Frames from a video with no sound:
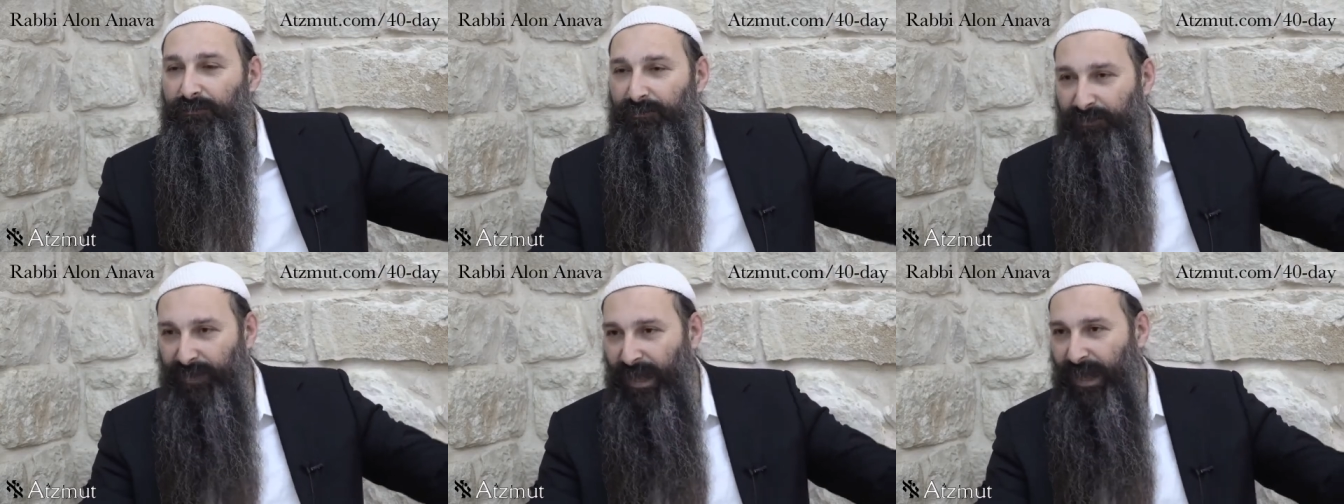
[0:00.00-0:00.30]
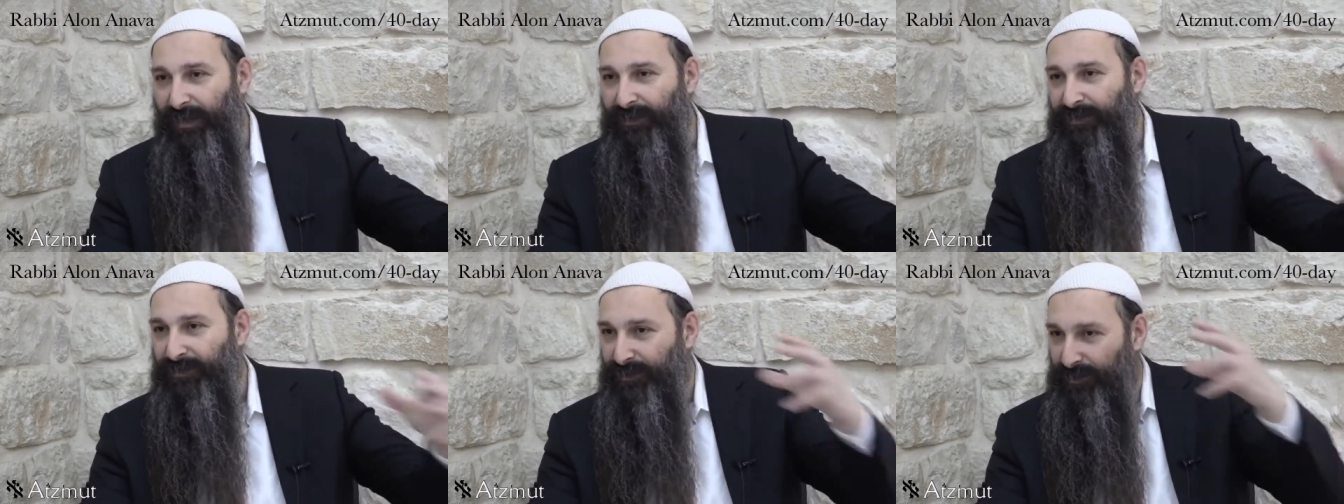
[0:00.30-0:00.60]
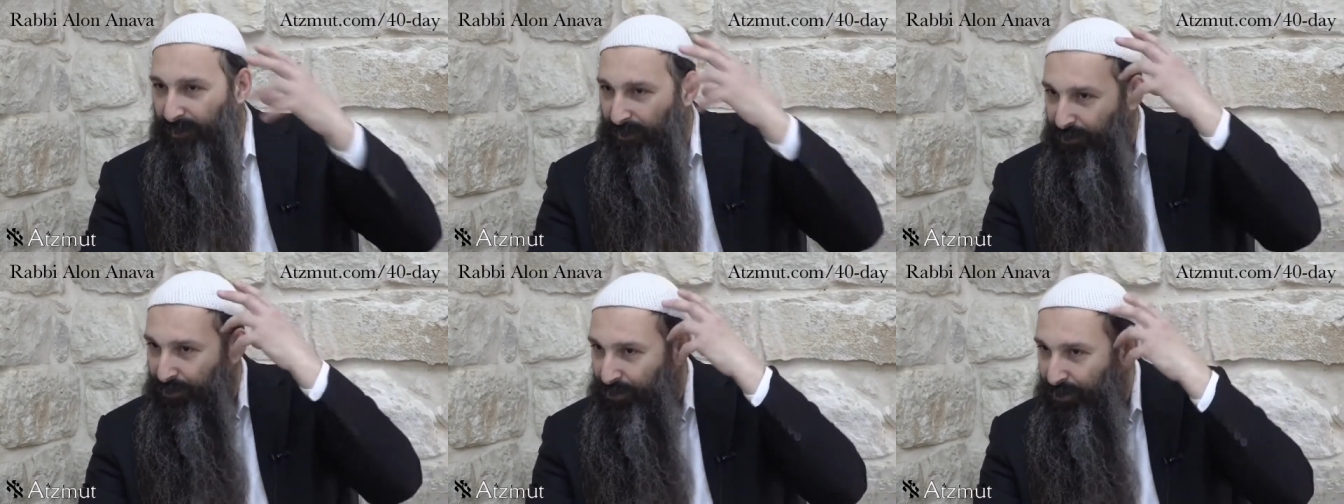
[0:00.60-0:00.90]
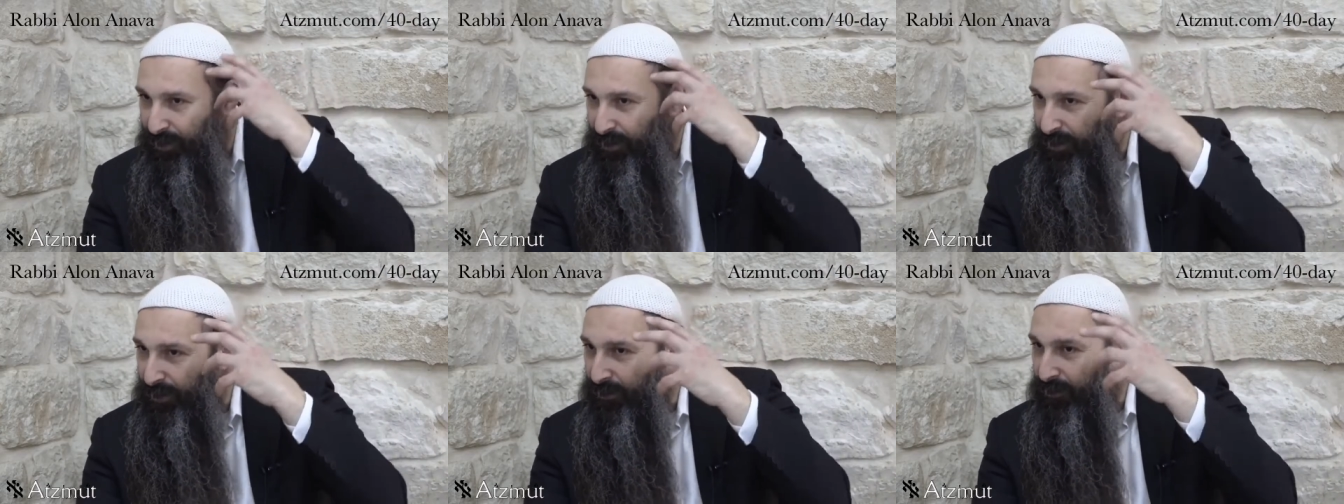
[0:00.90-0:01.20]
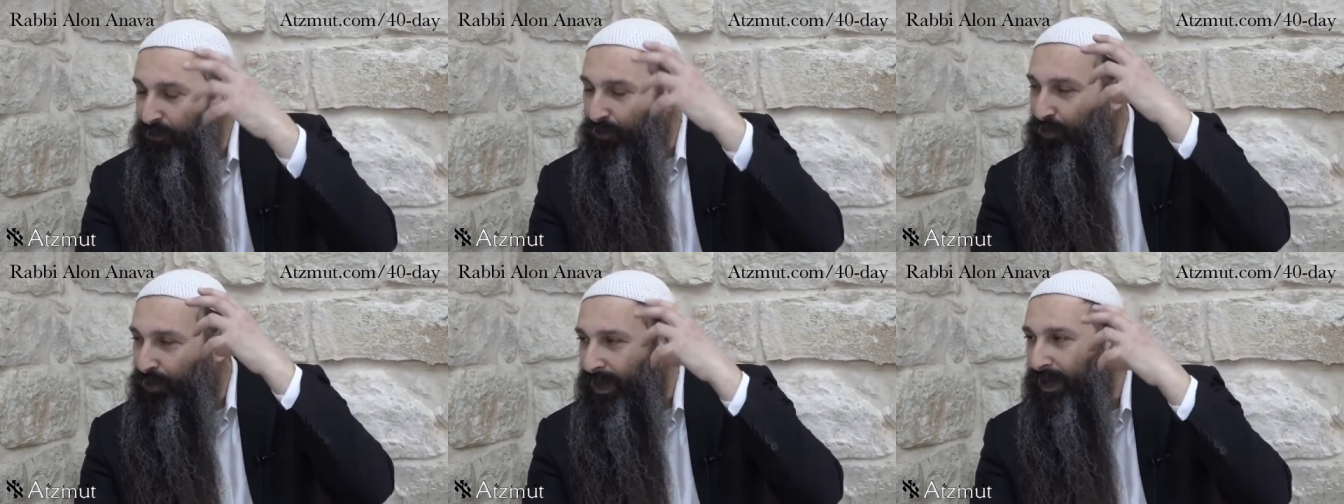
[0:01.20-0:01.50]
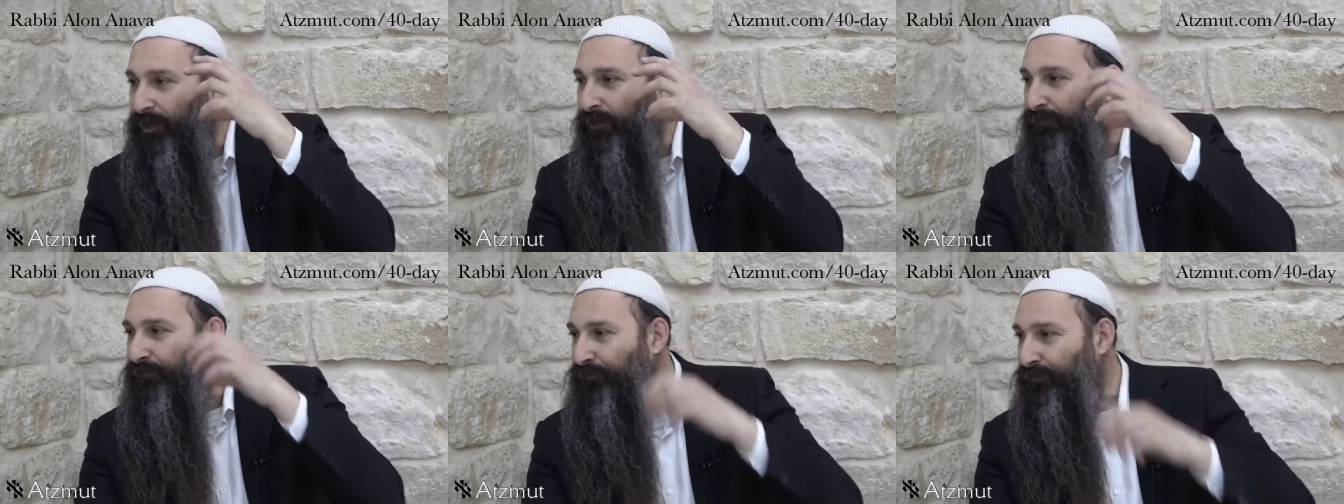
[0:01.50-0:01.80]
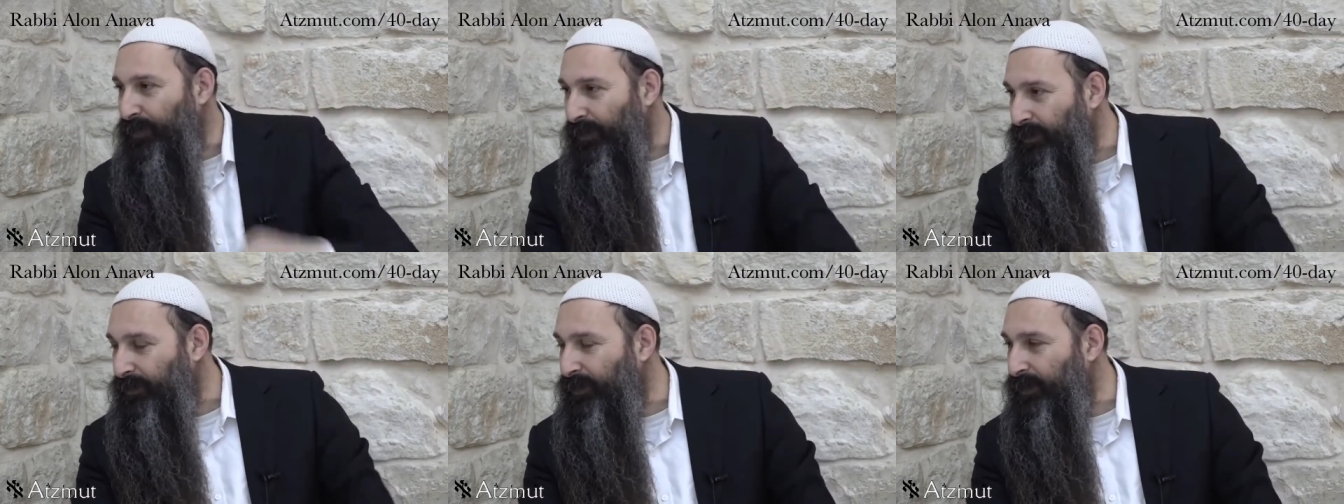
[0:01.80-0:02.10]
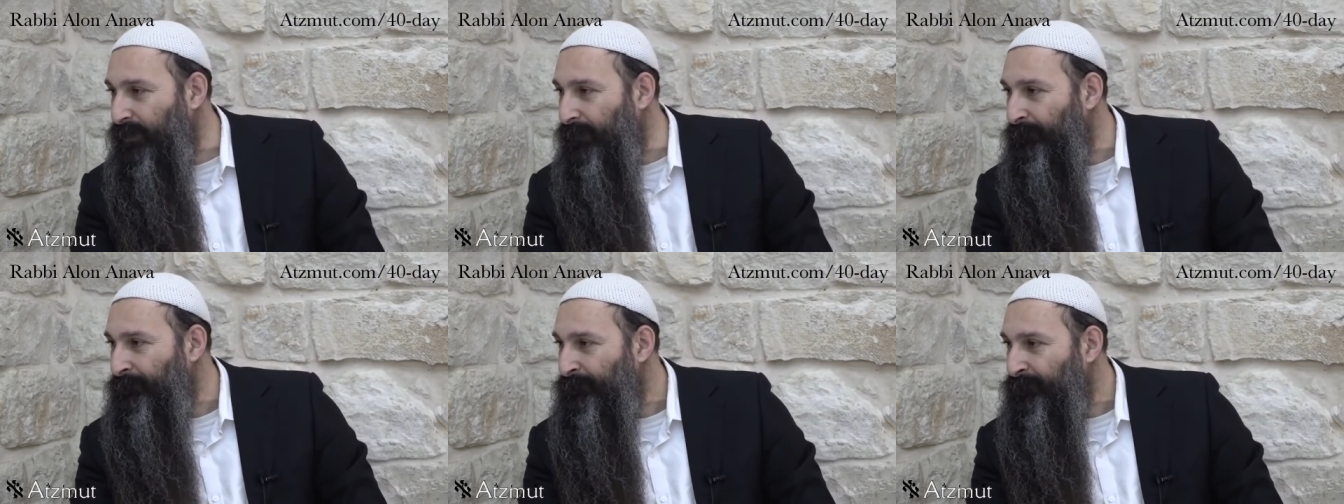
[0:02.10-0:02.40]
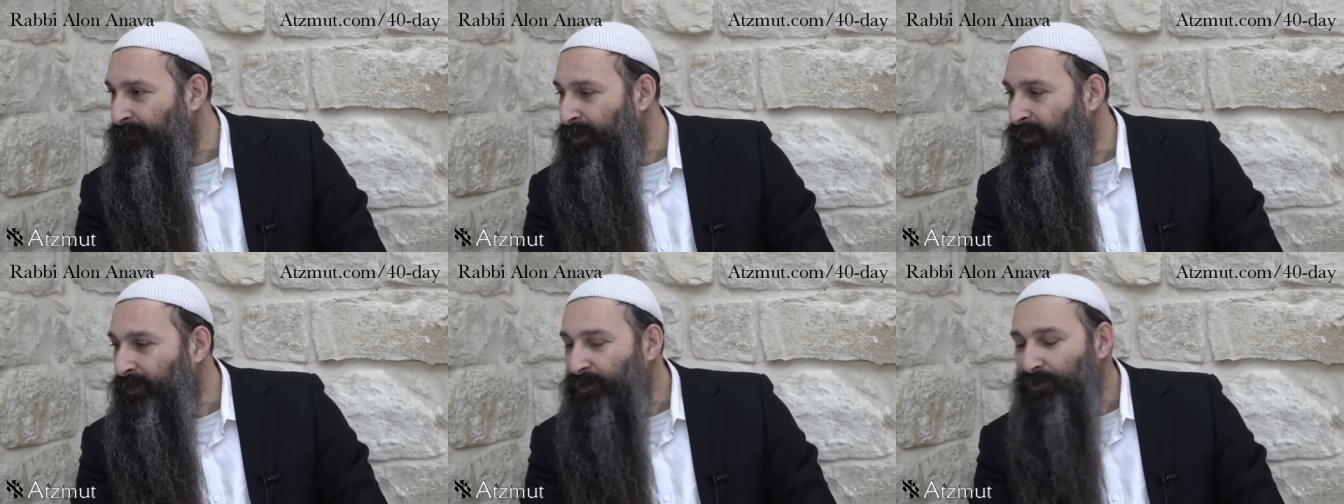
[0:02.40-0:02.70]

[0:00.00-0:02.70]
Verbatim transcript: That's the way of thinking.